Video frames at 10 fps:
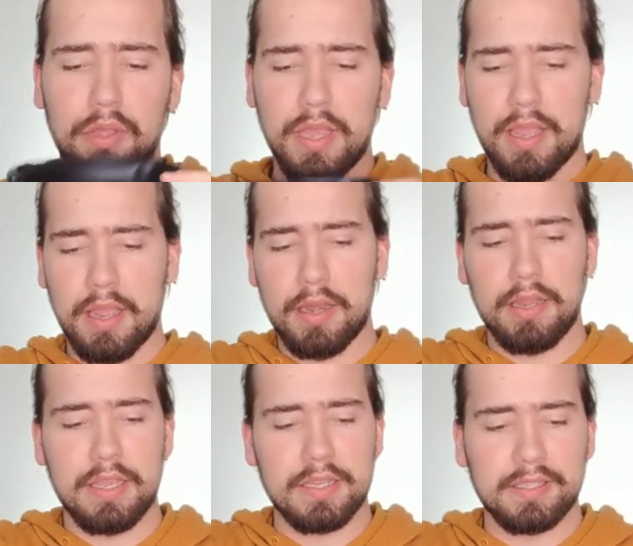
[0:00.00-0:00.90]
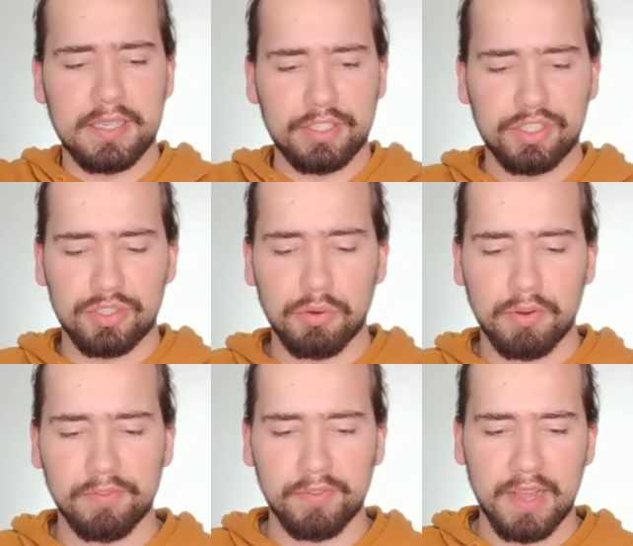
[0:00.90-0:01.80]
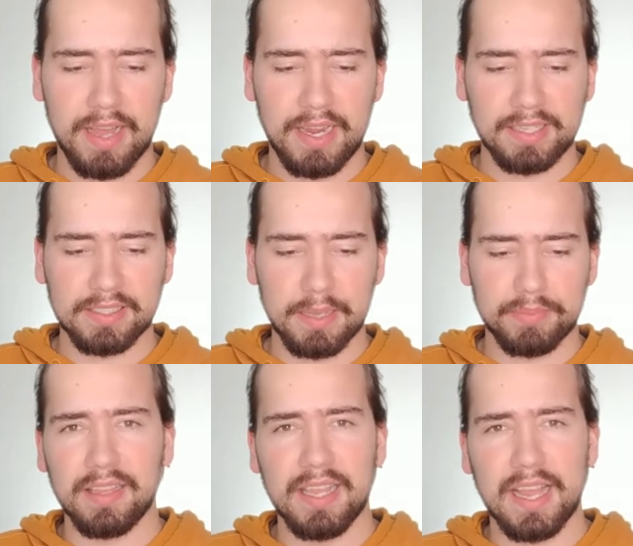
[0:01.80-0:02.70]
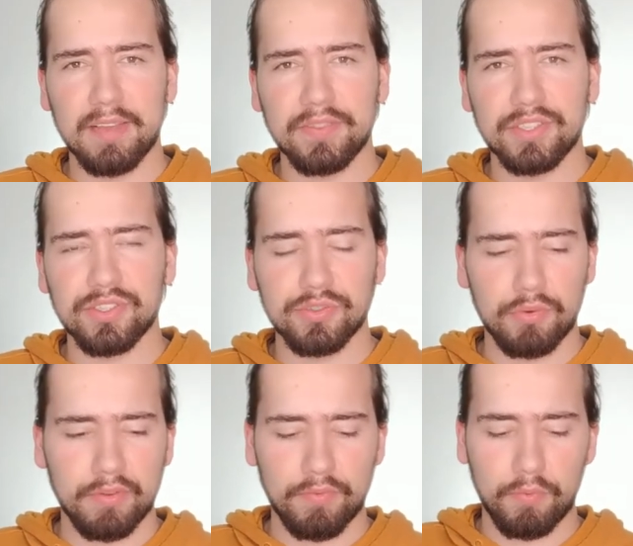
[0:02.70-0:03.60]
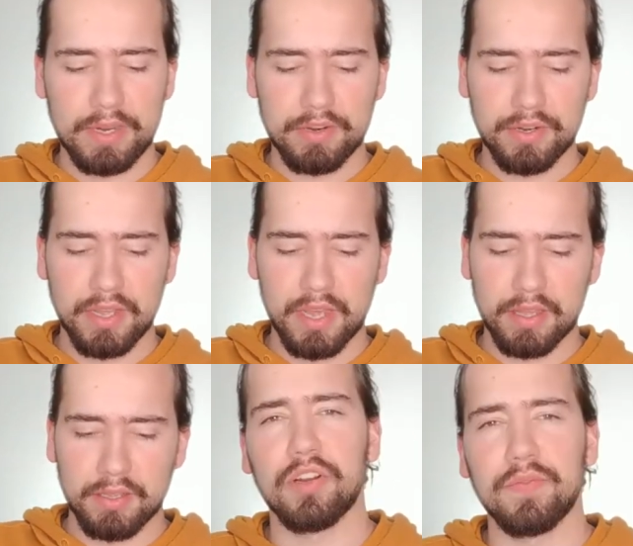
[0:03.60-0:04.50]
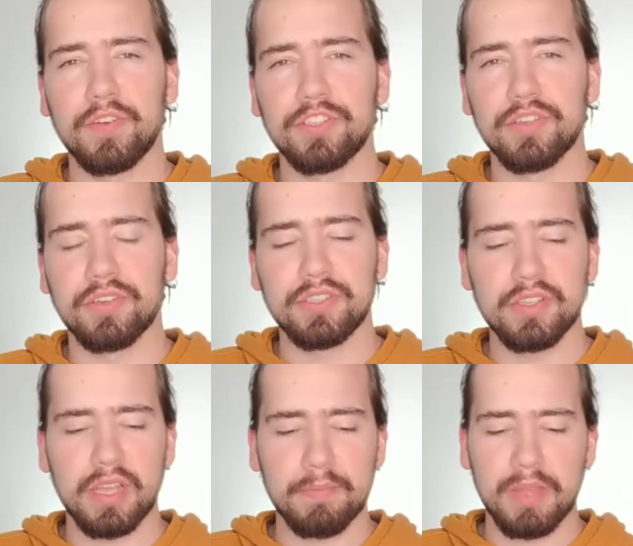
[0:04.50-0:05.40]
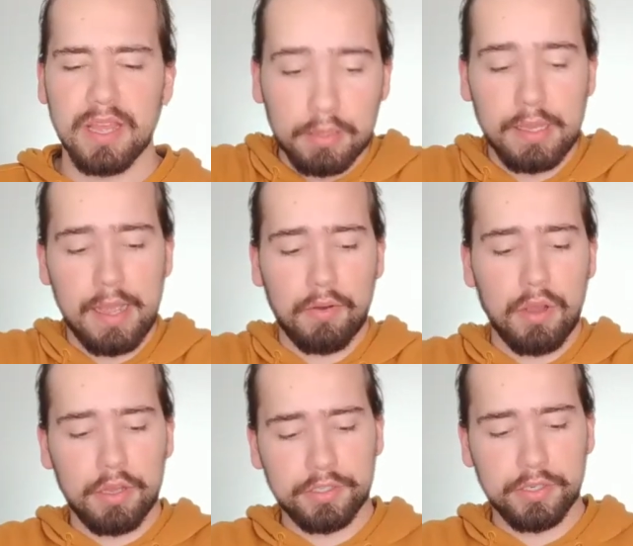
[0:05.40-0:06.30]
and it sits sort of flat, except they have this sort of weird curvature to them. Now on